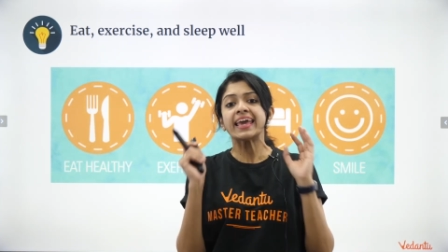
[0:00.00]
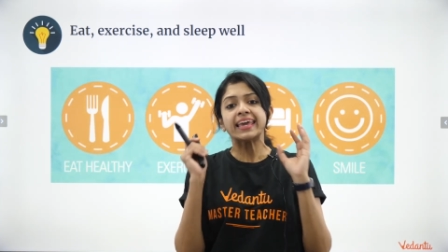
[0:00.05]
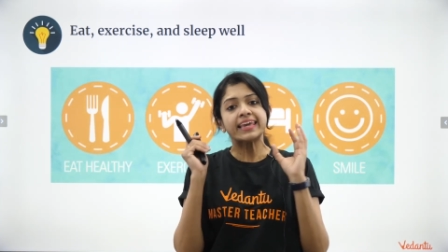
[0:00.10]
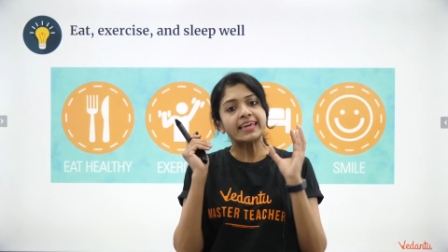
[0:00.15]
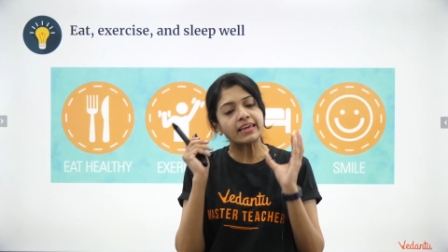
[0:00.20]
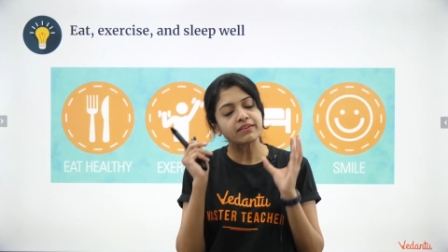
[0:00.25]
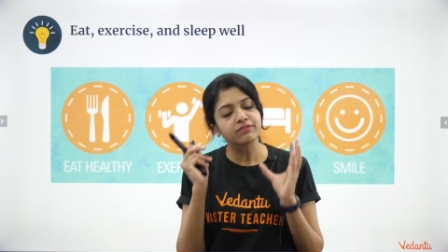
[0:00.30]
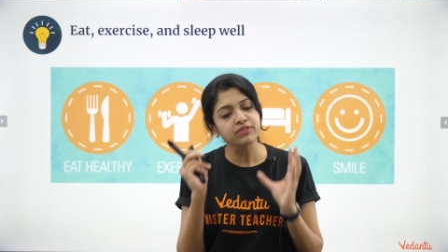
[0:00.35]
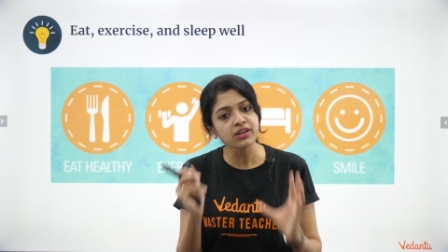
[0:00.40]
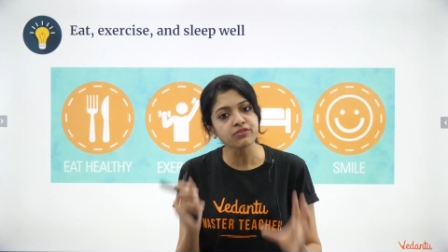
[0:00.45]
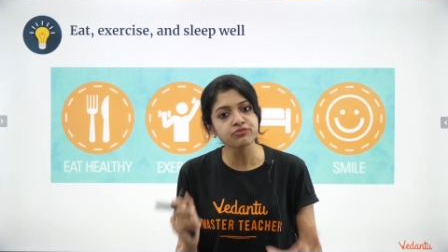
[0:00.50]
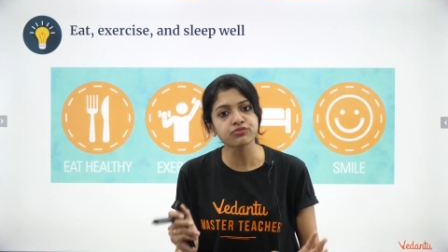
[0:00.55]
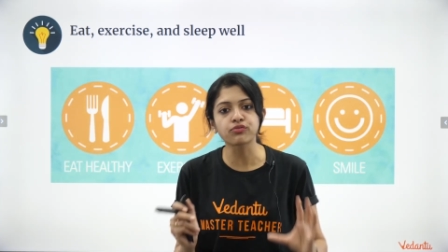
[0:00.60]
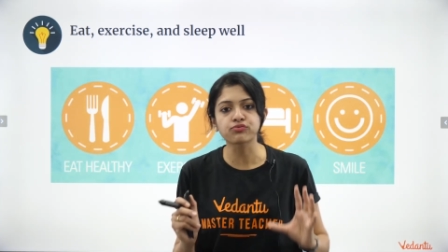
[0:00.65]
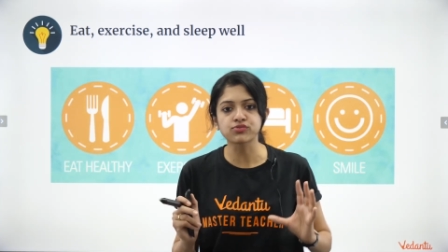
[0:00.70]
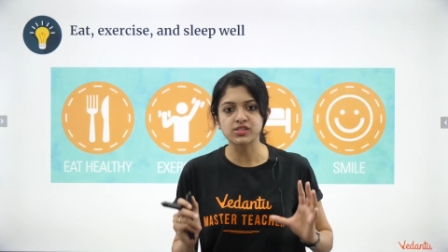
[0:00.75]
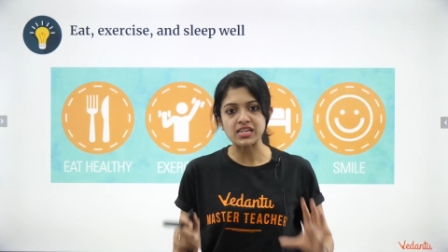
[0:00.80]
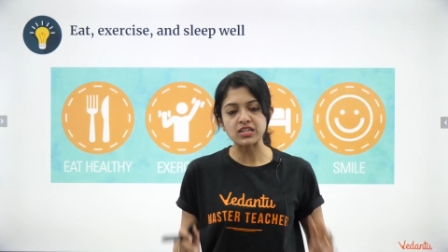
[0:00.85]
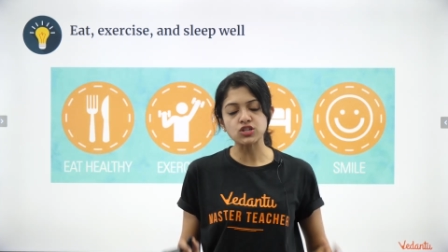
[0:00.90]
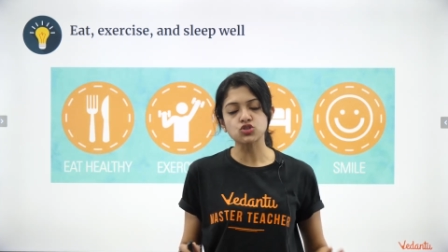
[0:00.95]
Even a
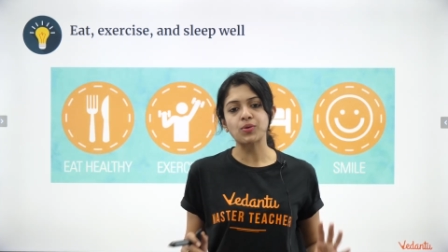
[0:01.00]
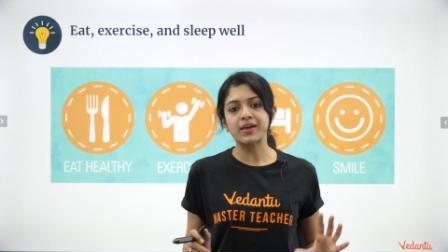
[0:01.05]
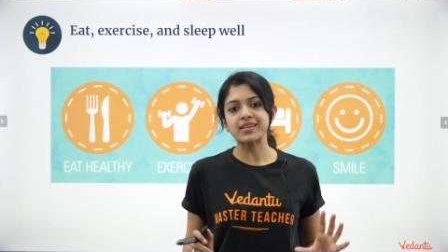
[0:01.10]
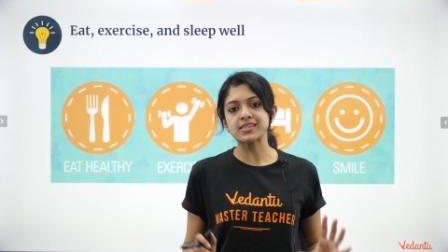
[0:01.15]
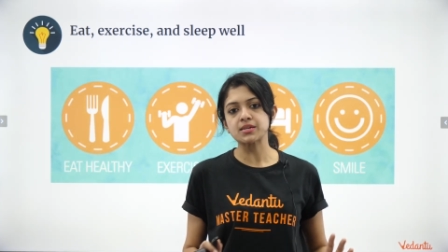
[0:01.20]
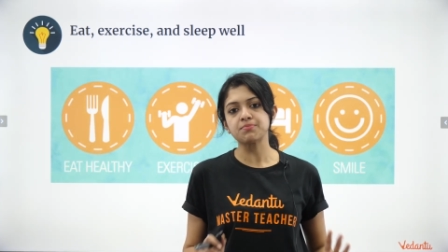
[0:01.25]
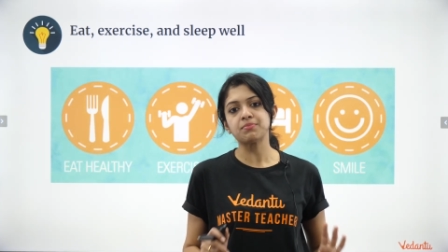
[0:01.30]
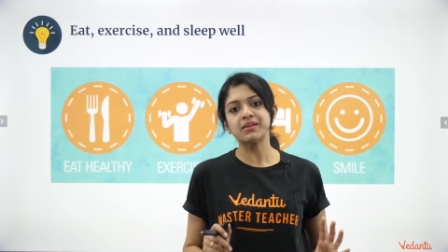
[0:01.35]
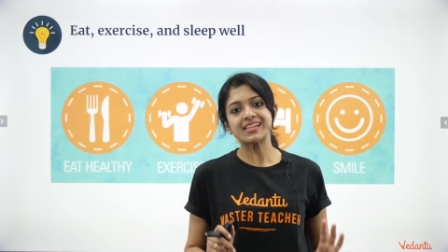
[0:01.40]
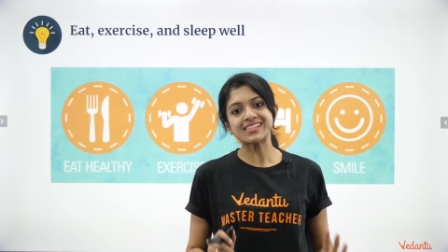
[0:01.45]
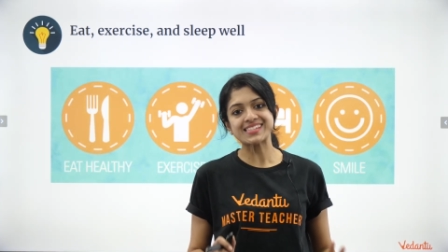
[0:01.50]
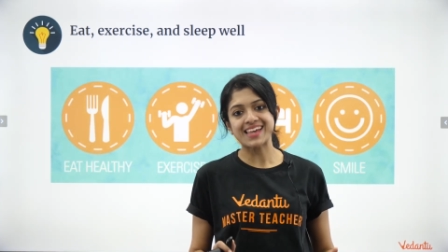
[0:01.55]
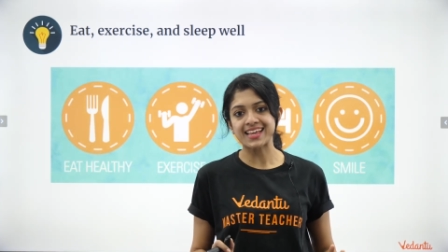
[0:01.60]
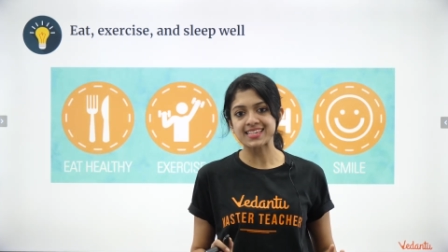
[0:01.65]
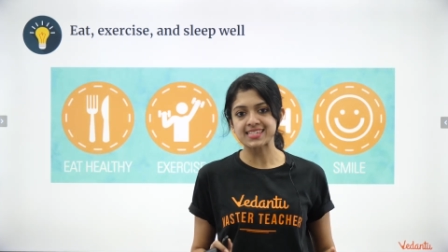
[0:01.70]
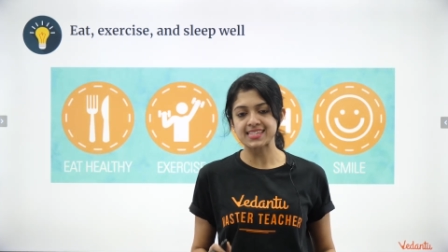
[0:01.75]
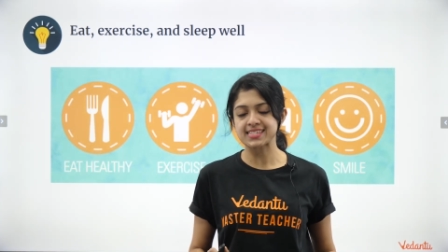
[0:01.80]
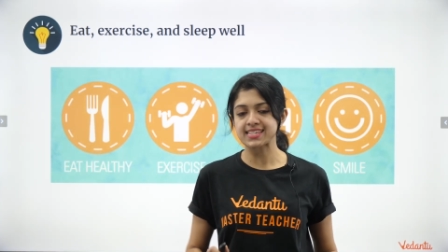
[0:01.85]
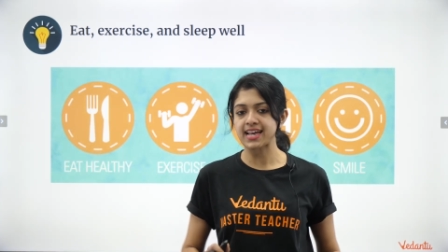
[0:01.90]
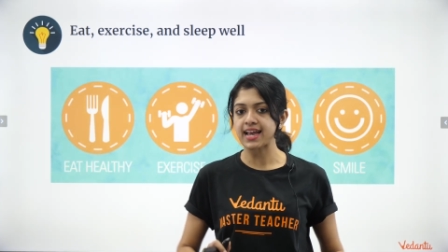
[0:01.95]
15-20 minute
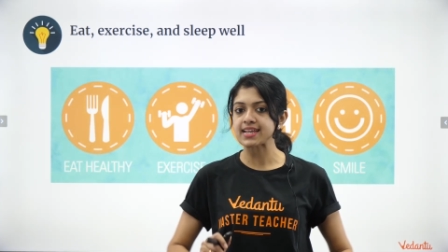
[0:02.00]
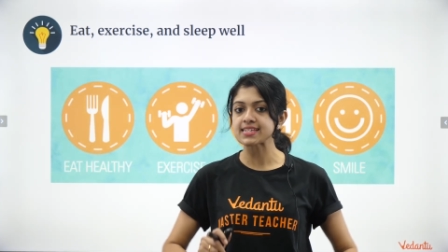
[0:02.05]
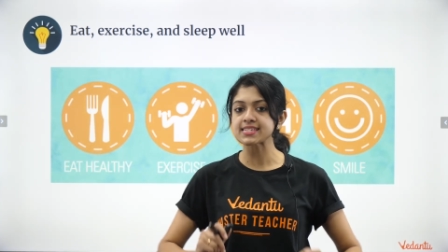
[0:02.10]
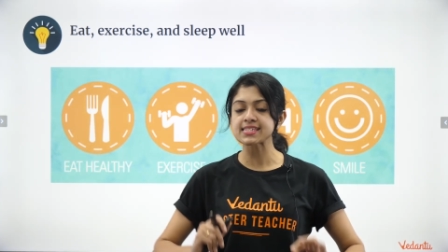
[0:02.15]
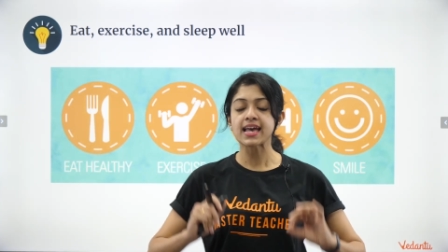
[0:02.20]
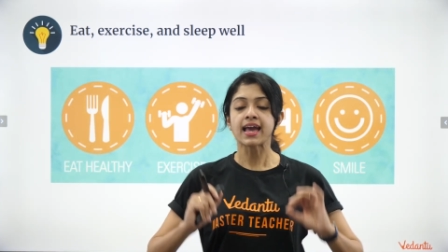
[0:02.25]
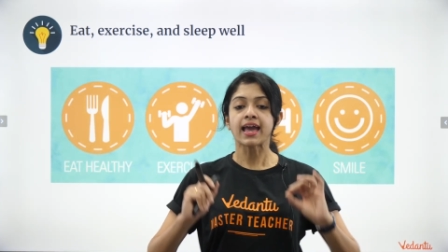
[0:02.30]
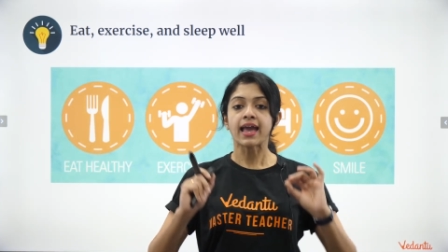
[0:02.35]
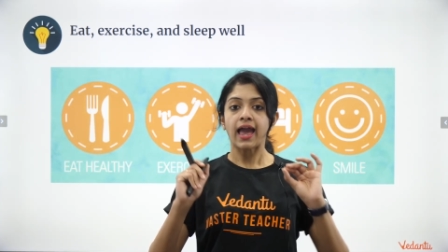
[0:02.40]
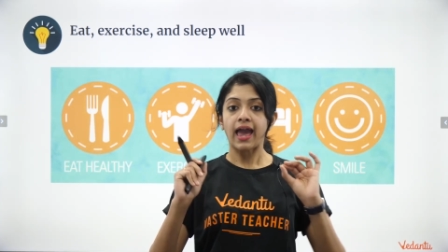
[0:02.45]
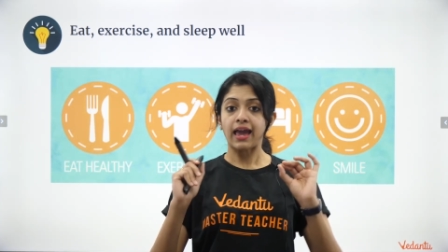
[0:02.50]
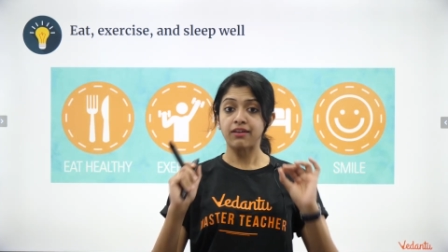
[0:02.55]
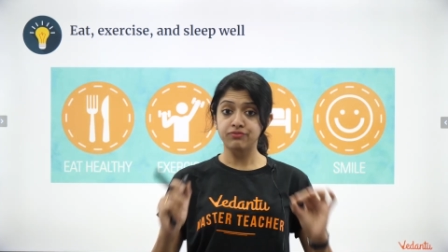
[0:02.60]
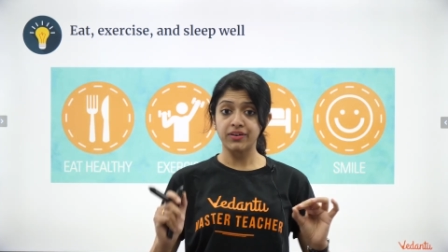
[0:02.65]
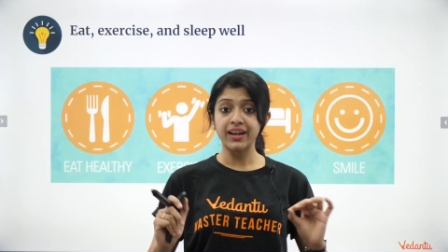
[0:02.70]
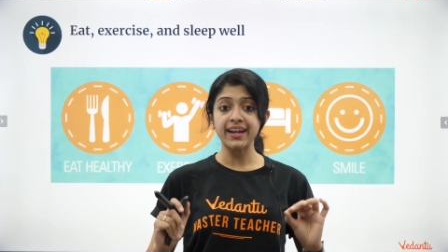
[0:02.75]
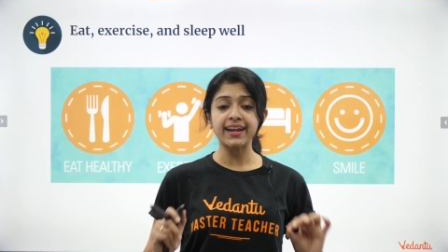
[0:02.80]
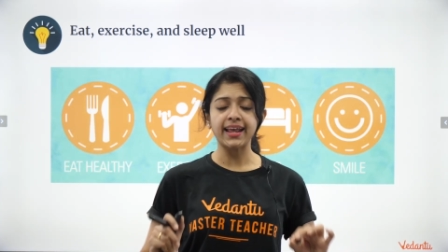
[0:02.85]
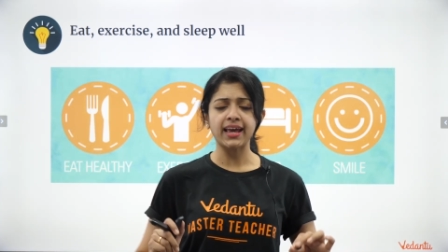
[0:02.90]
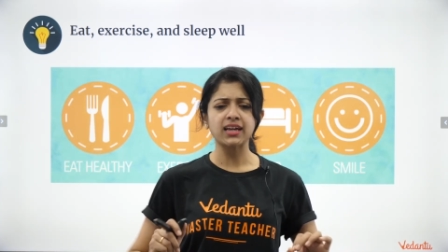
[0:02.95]
exercise
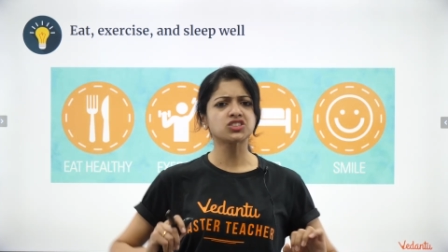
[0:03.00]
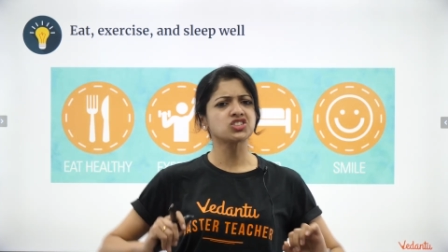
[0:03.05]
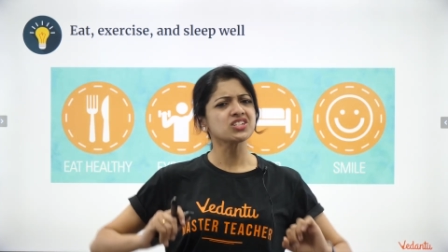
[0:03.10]
every day,